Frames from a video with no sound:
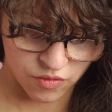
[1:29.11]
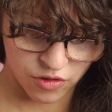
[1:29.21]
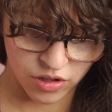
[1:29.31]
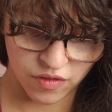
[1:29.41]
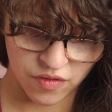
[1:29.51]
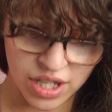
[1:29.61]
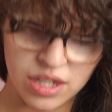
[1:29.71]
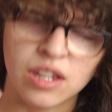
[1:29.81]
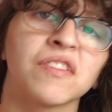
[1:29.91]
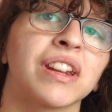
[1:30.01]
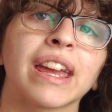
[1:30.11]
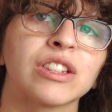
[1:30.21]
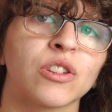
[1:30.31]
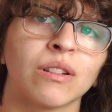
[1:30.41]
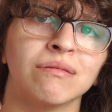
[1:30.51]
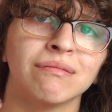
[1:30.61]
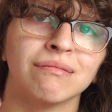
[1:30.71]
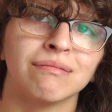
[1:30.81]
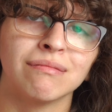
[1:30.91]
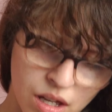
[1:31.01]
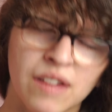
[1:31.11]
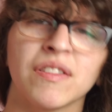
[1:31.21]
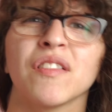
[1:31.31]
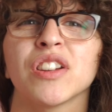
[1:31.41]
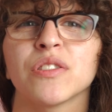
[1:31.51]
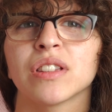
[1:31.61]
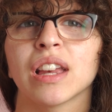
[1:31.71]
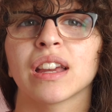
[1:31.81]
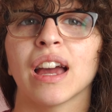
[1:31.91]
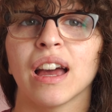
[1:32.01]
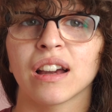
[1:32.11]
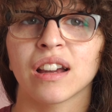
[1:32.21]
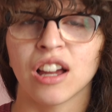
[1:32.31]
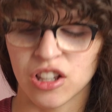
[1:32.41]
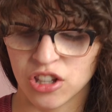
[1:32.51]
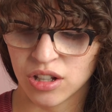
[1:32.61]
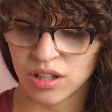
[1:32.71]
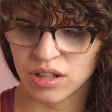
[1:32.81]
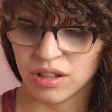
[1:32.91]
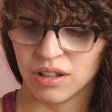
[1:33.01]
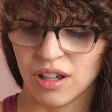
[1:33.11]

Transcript: For the face of an angel. I've never used like a Konjac.